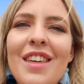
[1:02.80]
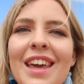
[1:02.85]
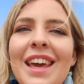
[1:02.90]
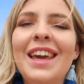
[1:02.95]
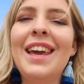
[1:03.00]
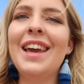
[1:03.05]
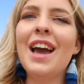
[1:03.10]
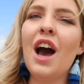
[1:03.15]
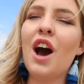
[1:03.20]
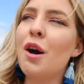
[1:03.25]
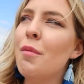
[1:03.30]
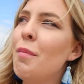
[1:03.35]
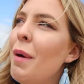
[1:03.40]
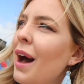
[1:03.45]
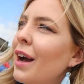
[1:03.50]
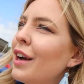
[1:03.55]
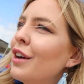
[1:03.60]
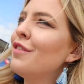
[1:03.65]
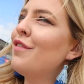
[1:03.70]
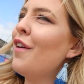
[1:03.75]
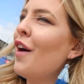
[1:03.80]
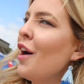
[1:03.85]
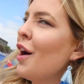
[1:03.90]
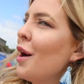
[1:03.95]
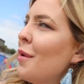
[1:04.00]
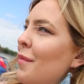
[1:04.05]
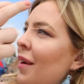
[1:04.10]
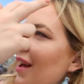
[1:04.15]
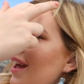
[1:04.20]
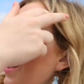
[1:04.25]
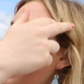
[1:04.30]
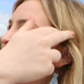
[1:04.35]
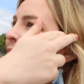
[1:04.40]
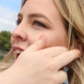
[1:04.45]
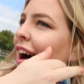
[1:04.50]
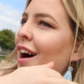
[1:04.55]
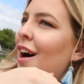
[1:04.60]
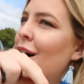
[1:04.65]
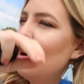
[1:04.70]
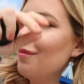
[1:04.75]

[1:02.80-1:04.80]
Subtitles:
the alpaca farm. I